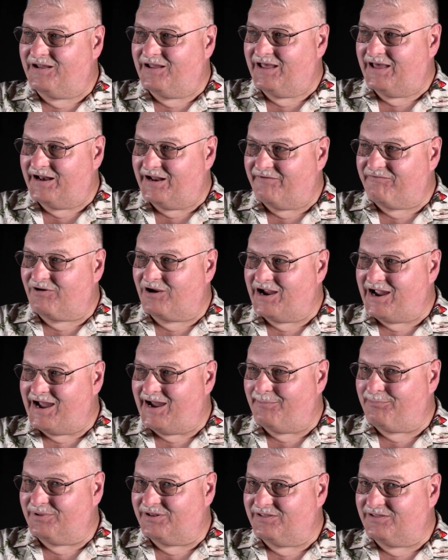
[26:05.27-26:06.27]
had ever
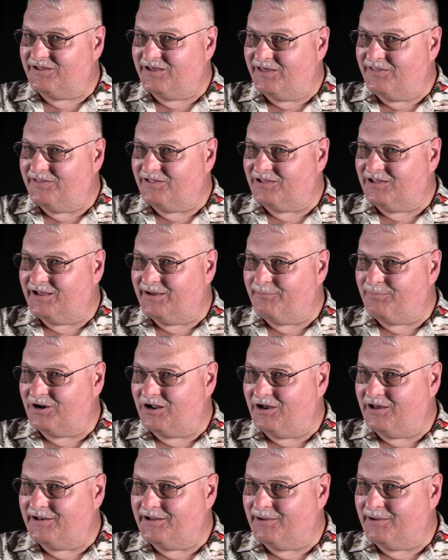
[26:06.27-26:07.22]
happened in the Lebanon.